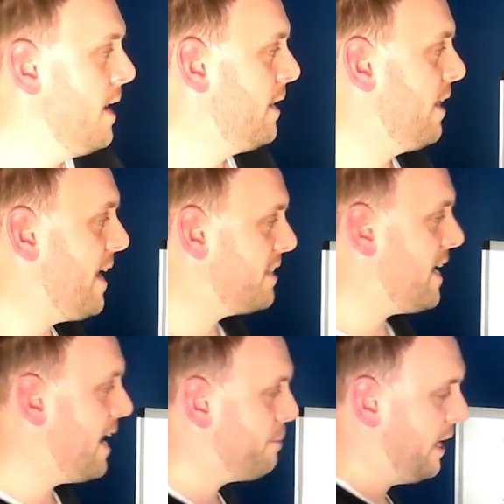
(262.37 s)
Now, that's
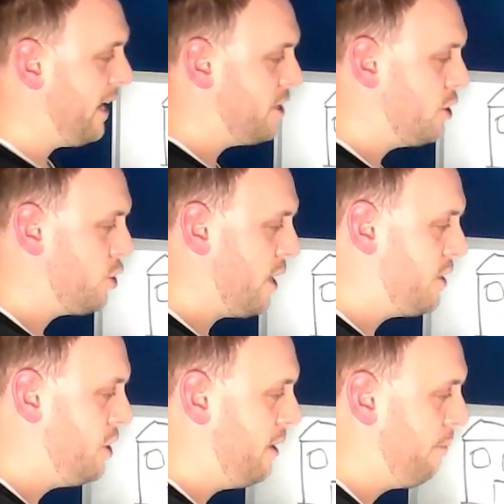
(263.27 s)
application
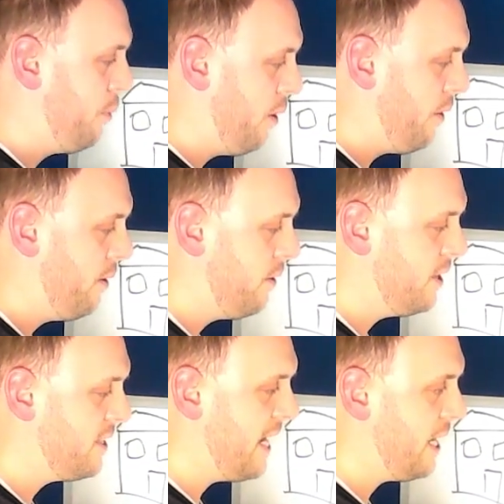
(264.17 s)
strategy number one. The
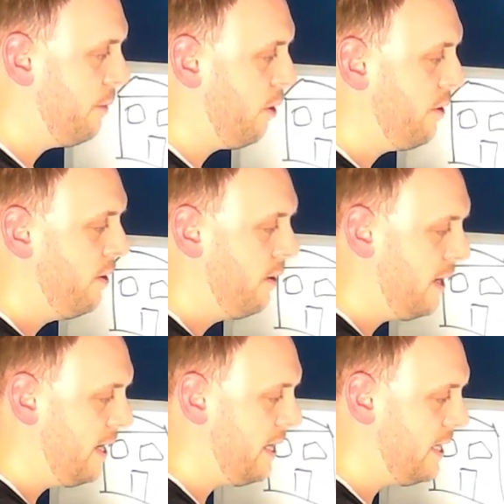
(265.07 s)
second one
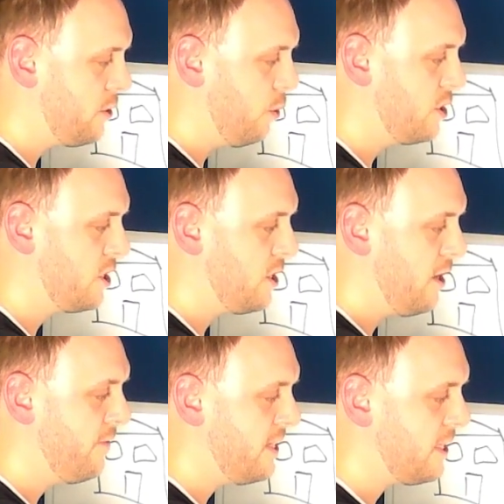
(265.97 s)
is called
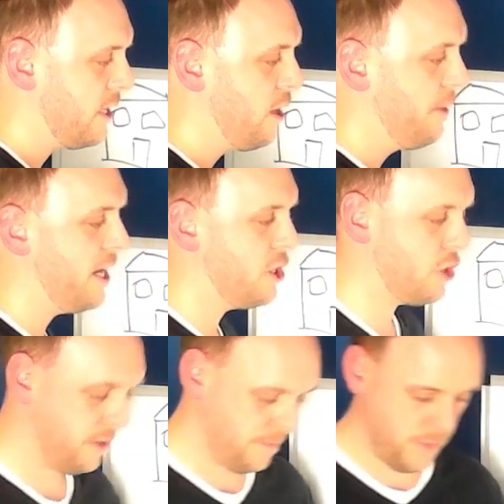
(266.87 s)
service
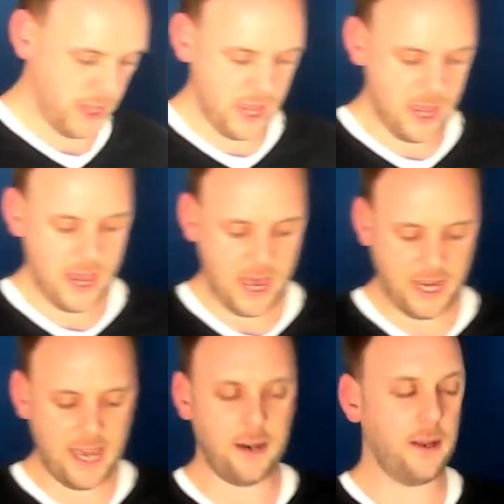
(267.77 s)
accommodation. And
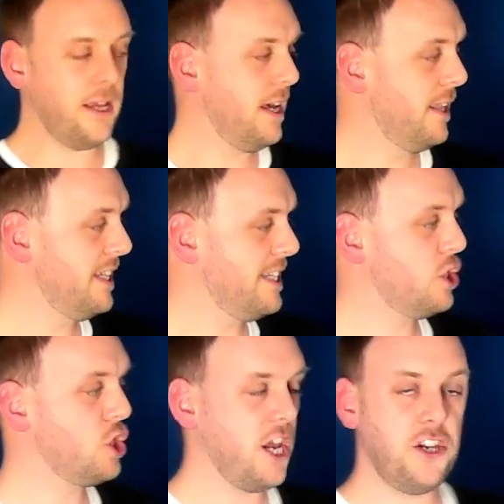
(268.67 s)
again, this is
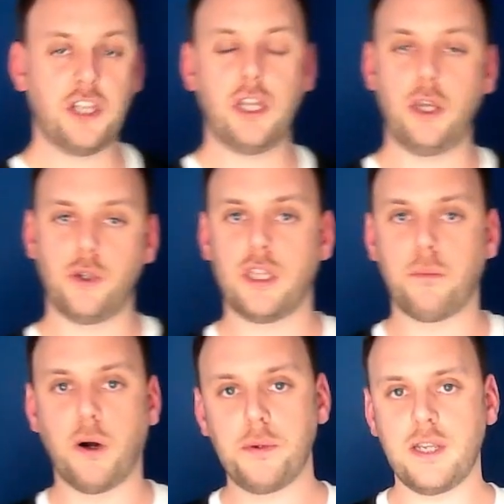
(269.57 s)
changing the use of the
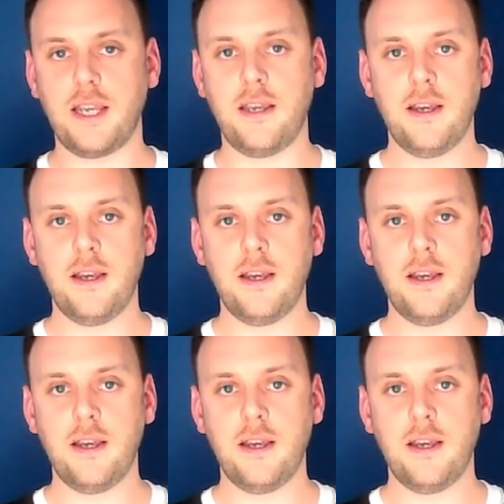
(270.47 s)
property.